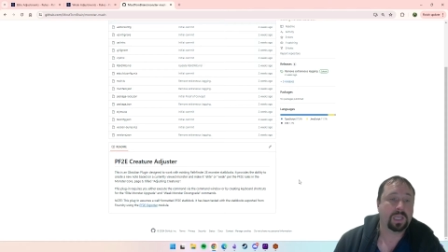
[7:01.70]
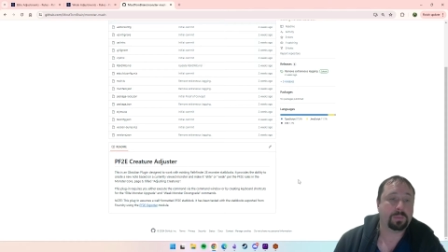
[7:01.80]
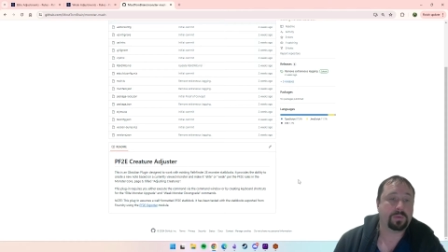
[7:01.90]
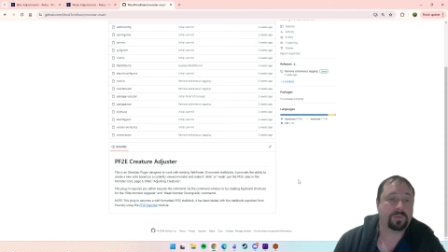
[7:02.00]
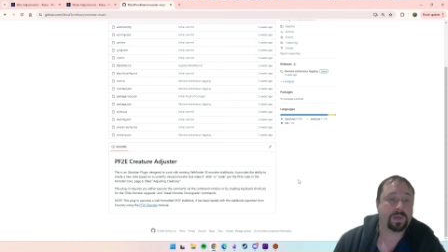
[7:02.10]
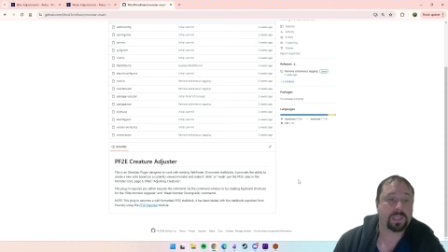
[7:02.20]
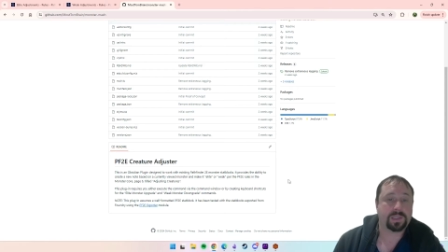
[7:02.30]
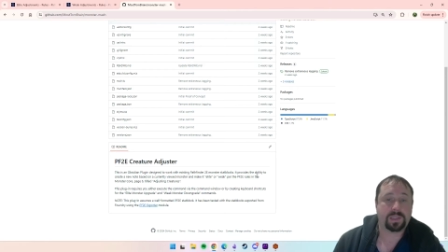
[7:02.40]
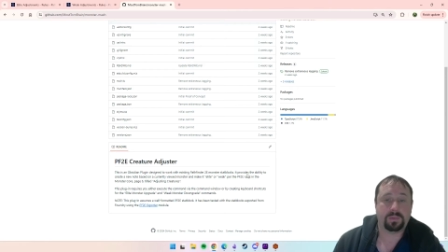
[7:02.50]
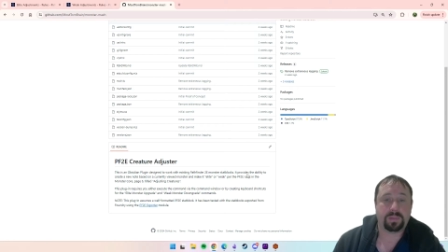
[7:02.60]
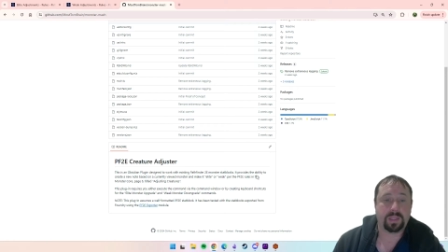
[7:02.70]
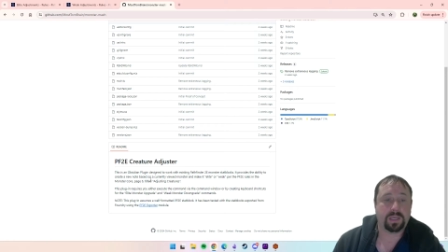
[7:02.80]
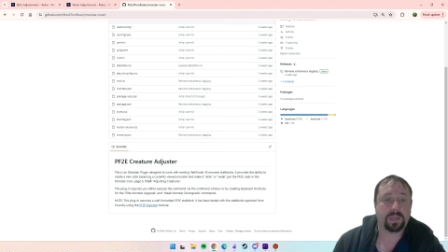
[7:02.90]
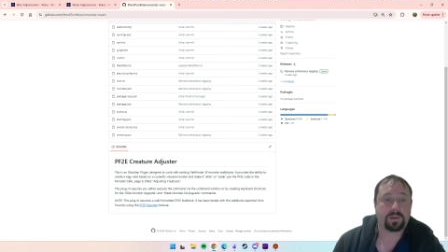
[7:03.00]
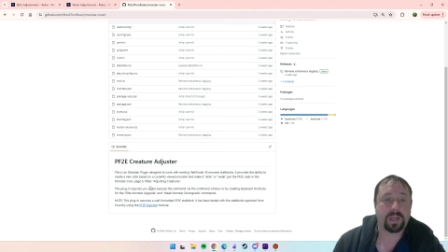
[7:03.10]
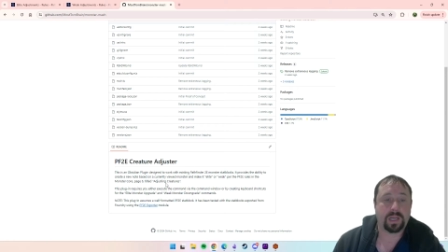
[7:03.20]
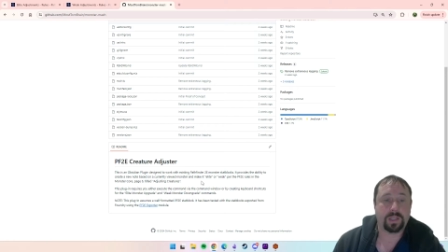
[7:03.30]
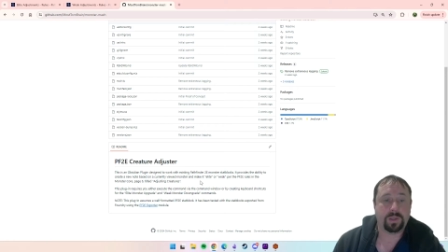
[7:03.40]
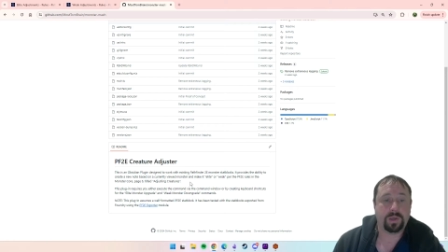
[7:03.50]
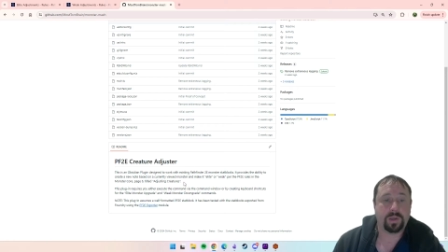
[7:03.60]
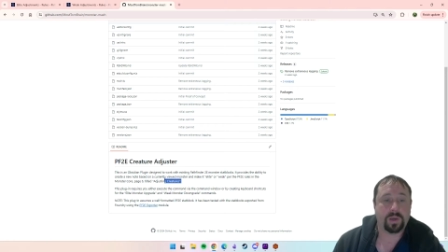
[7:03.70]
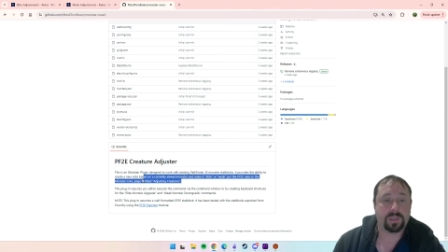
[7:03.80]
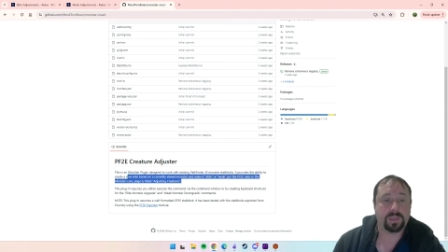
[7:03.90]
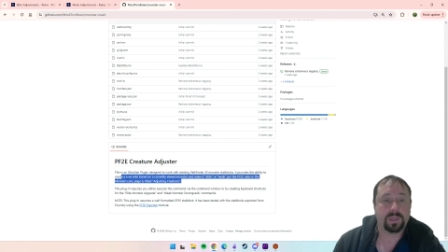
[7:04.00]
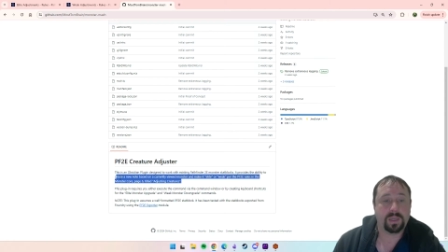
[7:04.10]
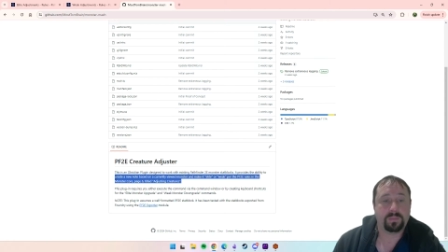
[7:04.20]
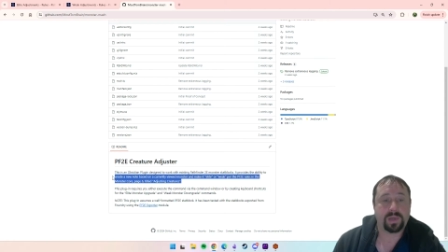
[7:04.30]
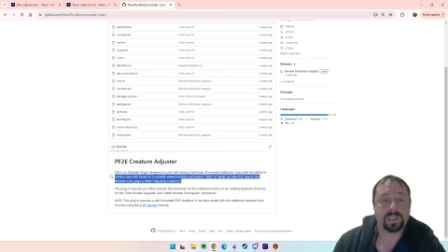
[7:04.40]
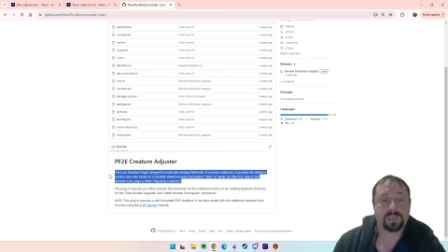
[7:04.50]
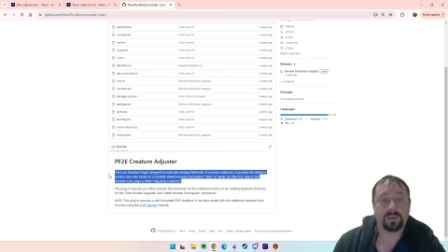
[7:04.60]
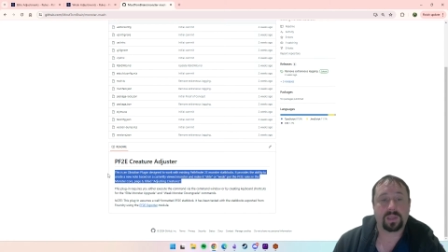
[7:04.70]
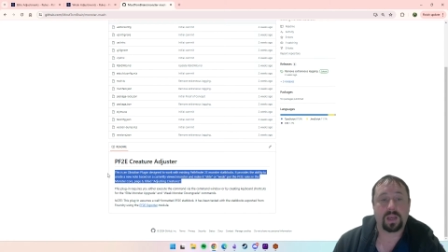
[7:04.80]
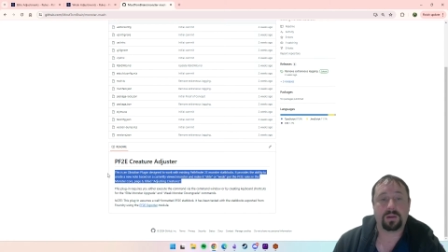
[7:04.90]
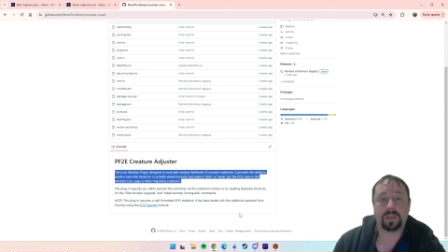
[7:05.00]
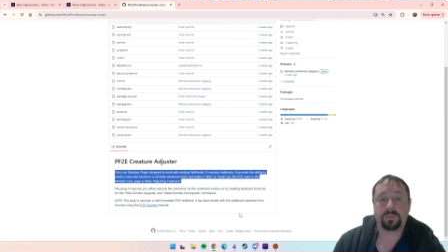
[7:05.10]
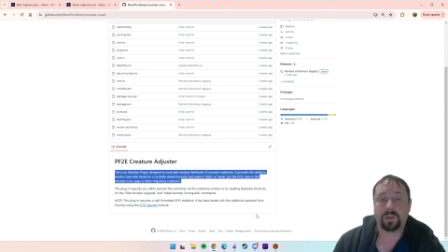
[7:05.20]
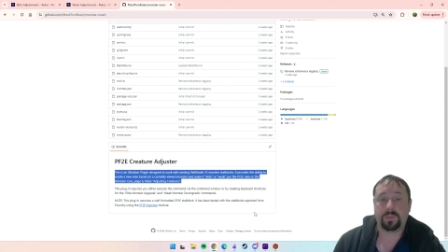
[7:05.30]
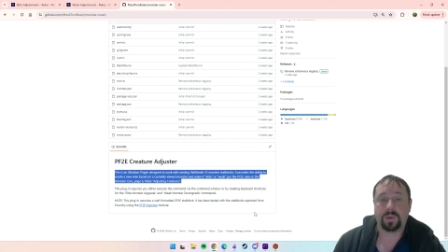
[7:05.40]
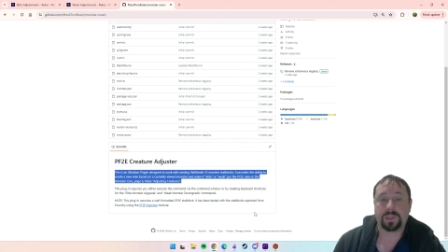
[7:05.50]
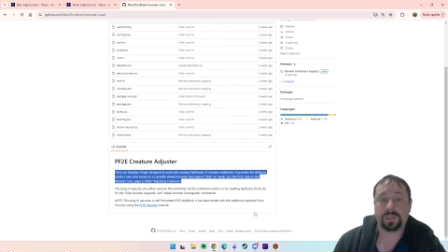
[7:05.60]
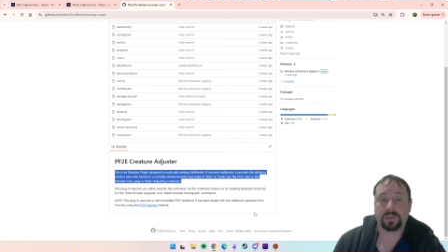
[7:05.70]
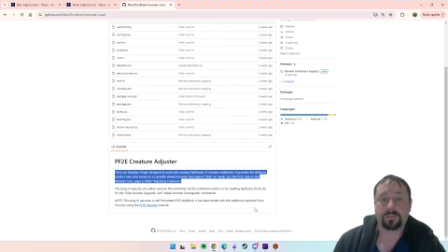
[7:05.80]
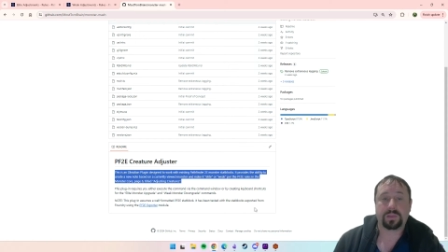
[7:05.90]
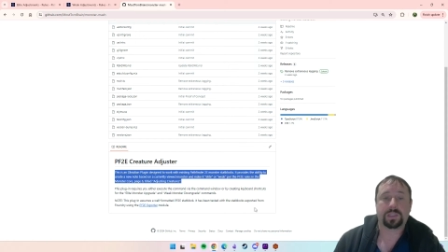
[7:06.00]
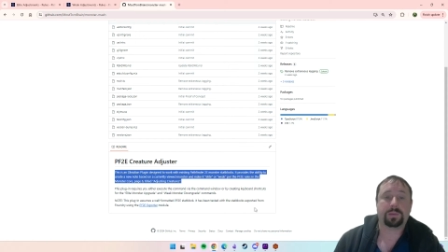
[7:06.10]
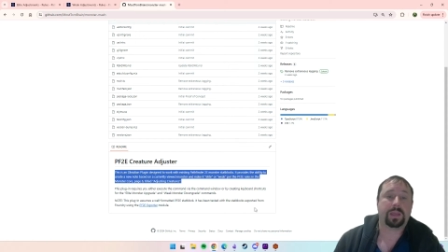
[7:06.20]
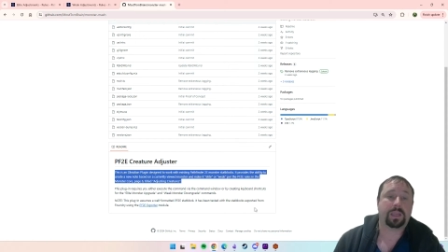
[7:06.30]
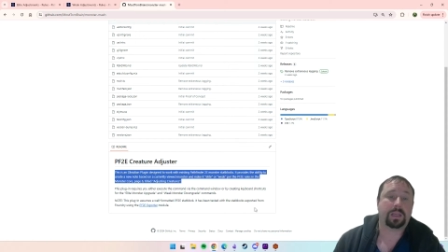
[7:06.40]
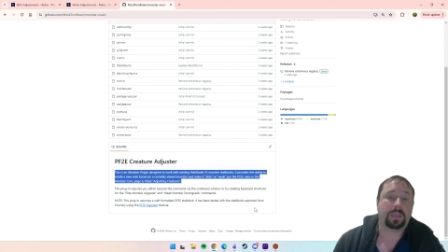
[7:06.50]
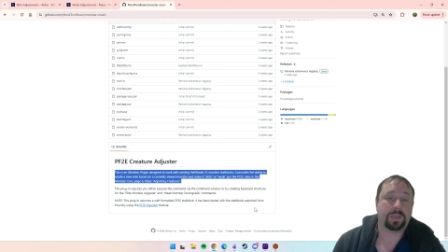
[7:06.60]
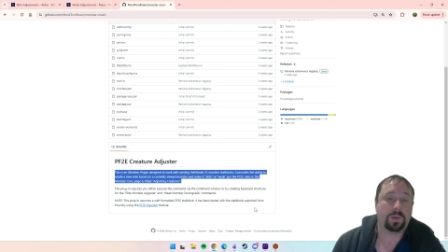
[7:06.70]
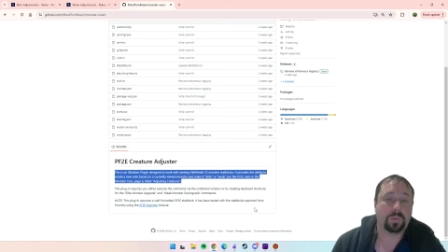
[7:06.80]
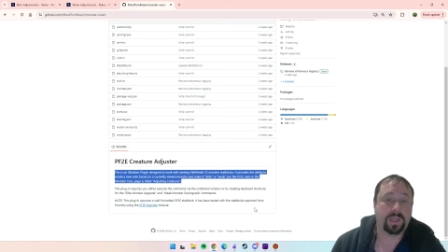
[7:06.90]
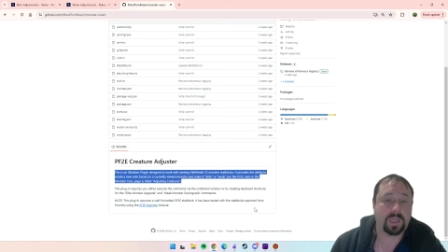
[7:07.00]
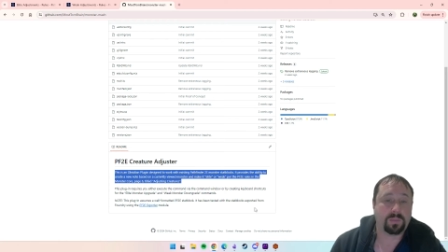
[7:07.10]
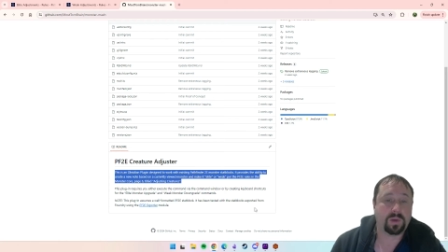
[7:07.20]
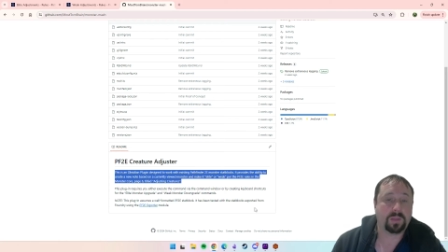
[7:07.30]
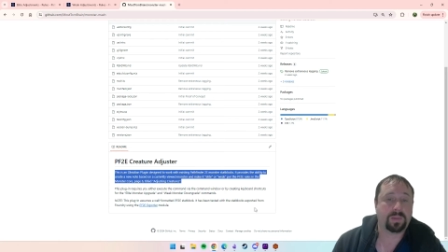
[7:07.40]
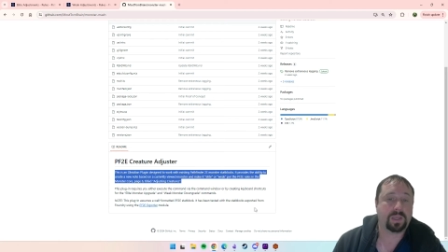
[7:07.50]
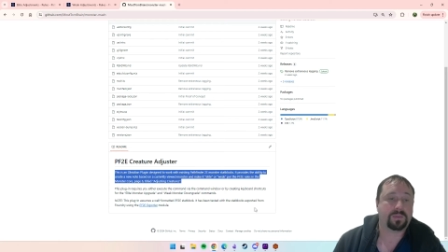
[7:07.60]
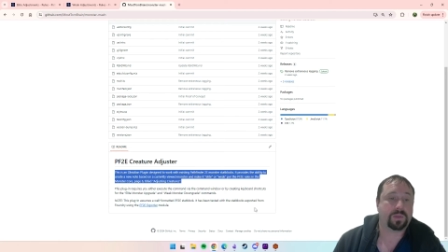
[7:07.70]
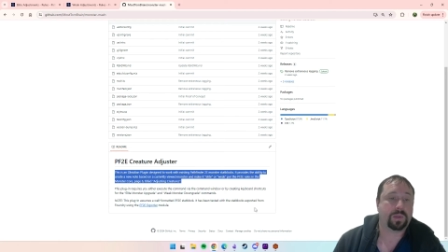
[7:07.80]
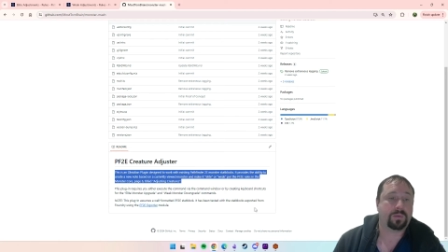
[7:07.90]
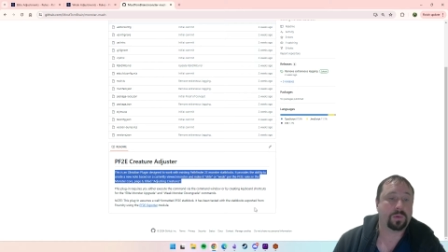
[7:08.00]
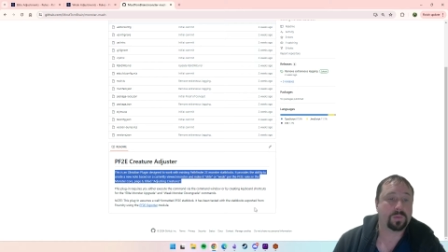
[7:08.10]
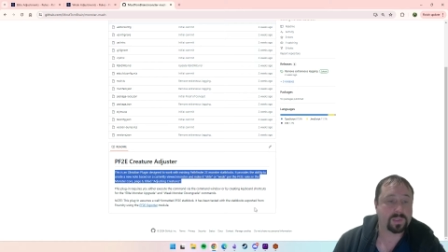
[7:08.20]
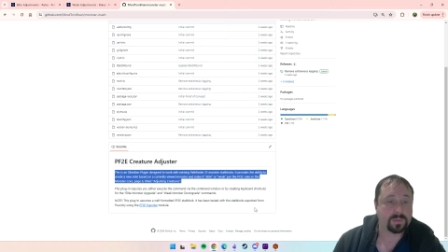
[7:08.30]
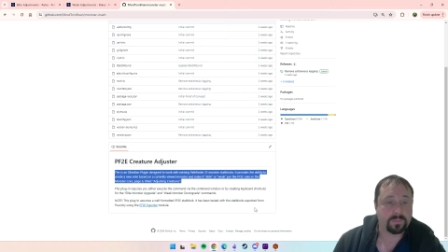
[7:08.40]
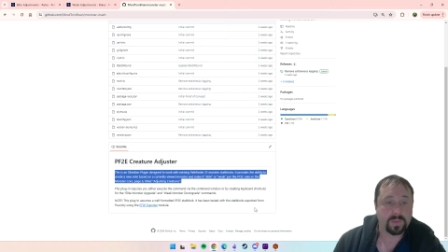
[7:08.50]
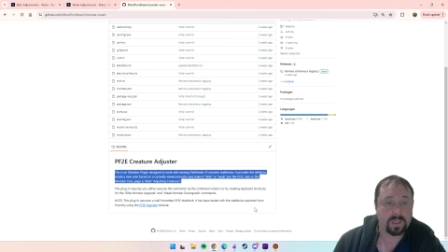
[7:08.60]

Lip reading: It provides the ability to create a new note based on currently viewed monster to make it elite or weak per the PF2e rules.